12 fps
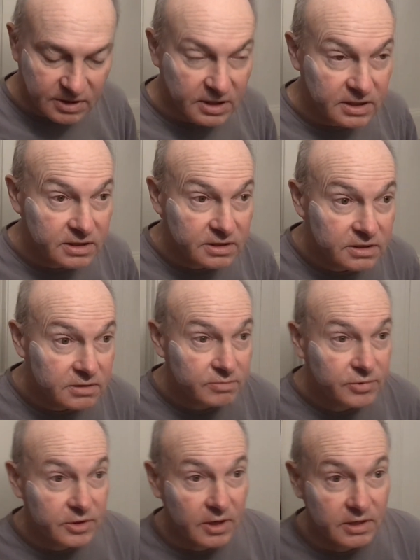when I
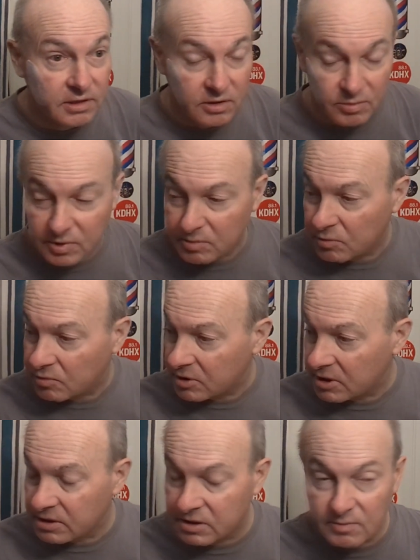put on a little bit
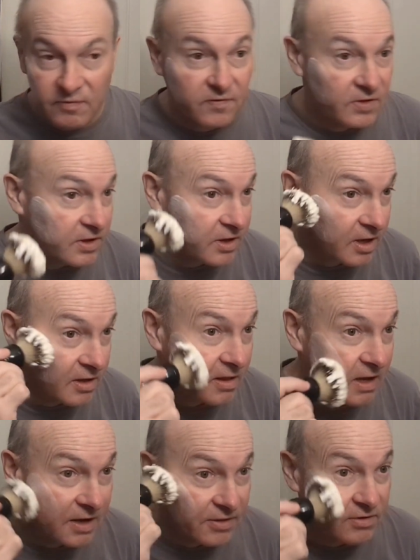more, I end up flinging
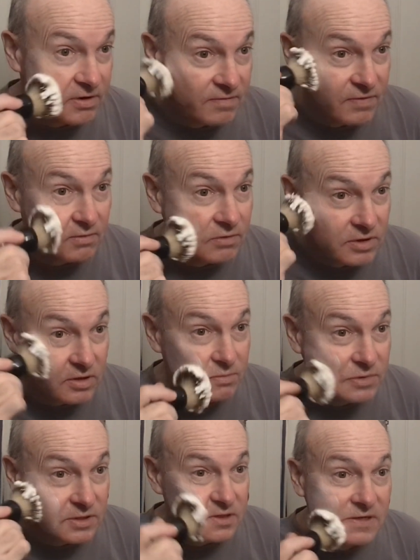lather everywhere.
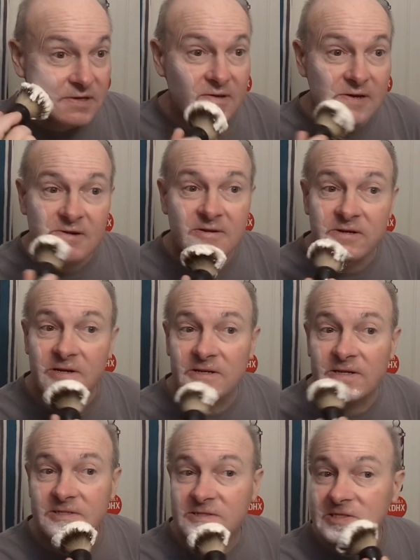But
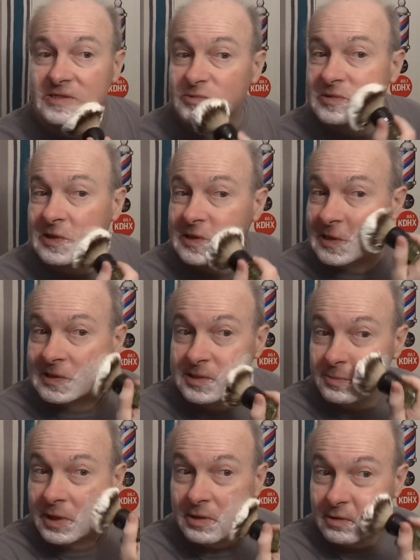no, that seems like that's
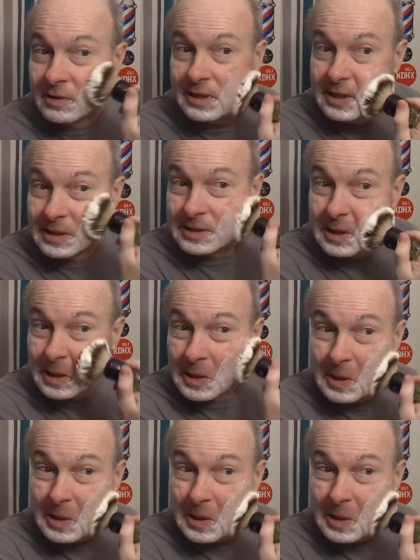about right.